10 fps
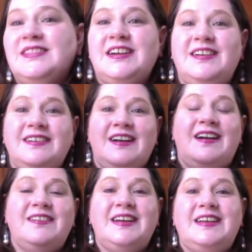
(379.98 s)
They're
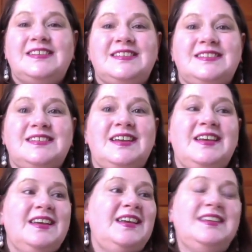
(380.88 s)
already into
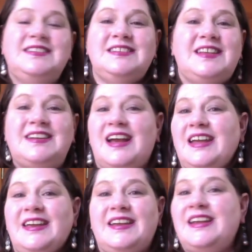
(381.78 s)
into
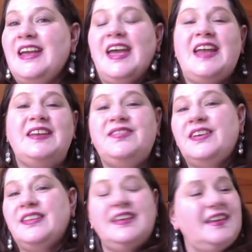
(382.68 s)
denying it. And if
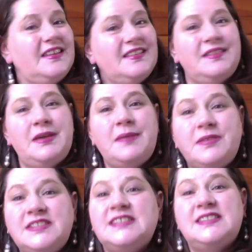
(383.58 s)
you're thinking
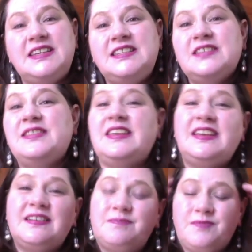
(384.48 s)
people just need to
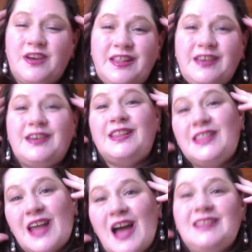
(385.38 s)
think really
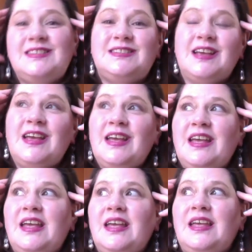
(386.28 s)
good thoughts
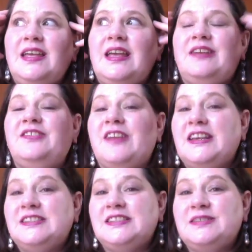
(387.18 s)
and your
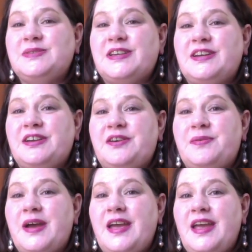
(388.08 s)
racism's going to go
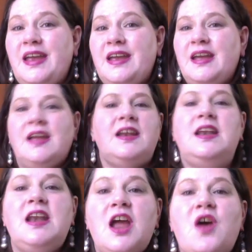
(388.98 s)
away,
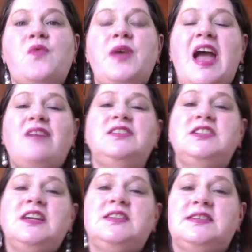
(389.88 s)
no, we have to
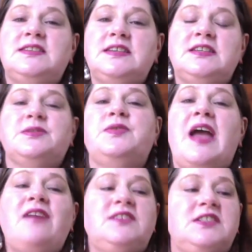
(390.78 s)
change the systems. We
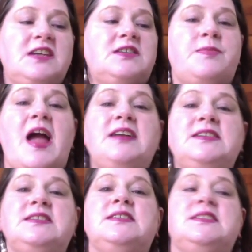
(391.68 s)
have to change the
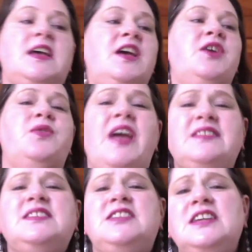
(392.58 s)
practices. We have
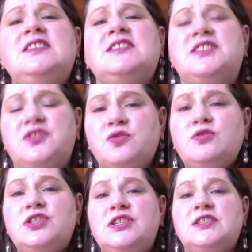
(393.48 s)
to change the
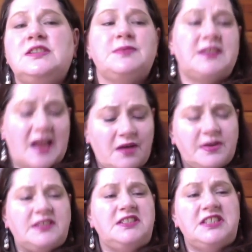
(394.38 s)
school systems and how
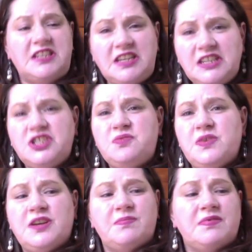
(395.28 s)
we teach
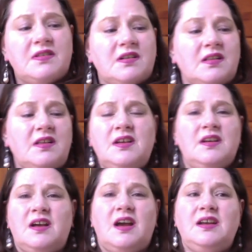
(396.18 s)
people.
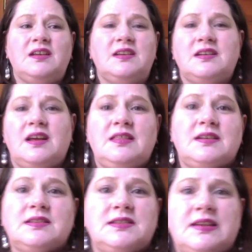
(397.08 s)
I didn't get nothing
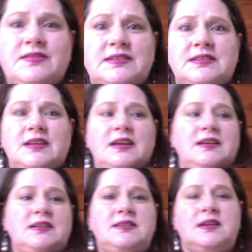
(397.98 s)
in the 70s and
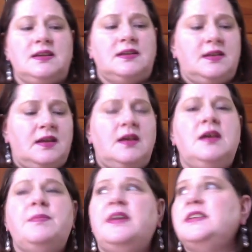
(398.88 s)
80s.
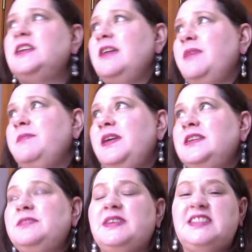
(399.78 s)
By the time I made
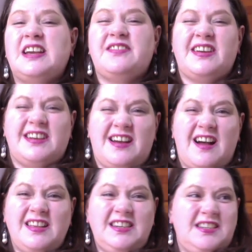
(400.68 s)
it to my second round of
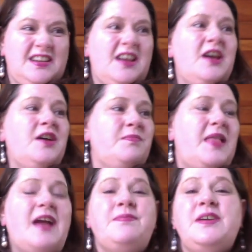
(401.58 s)
college,
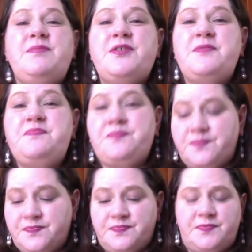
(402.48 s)
black people,
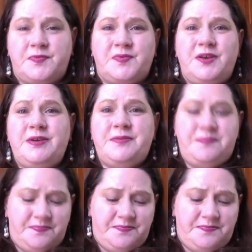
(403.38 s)
women,